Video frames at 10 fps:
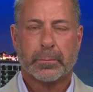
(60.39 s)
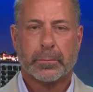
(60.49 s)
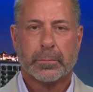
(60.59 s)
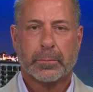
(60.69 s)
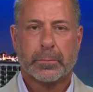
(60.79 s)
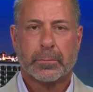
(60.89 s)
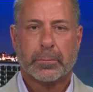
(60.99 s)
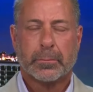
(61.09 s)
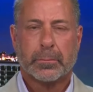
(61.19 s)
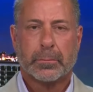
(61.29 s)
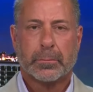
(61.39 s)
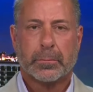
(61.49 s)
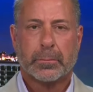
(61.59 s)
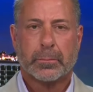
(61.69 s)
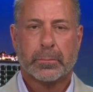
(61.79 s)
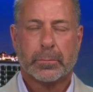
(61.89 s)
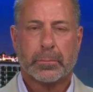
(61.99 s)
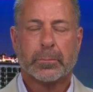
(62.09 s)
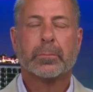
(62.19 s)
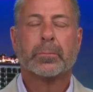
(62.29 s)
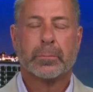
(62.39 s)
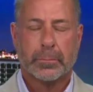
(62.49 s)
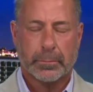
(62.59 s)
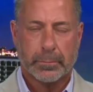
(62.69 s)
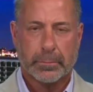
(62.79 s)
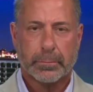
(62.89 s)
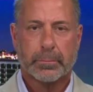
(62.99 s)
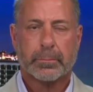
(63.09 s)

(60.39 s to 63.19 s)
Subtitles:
(silent)